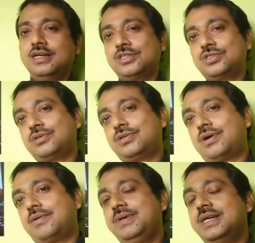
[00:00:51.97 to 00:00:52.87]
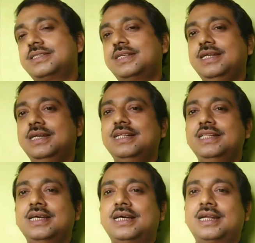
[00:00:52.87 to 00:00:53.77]
So obviously
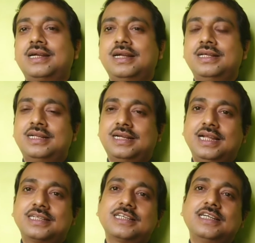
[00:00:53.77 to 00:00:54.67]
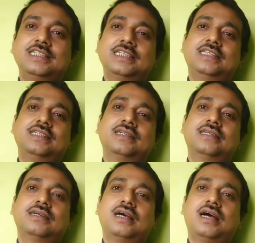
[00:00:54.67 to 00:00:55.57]
they are rather excited
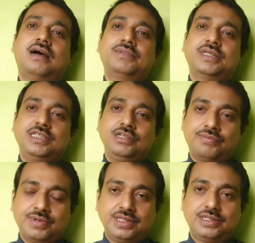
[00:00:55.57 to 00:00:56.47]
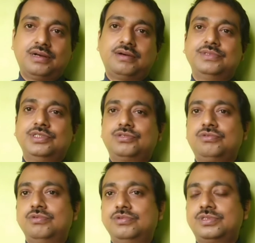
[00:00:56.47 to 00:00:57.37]
after reopening of the
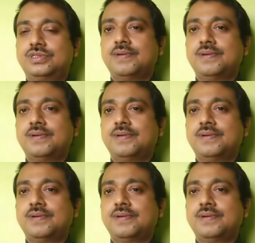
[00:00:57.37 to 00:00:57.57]
schools.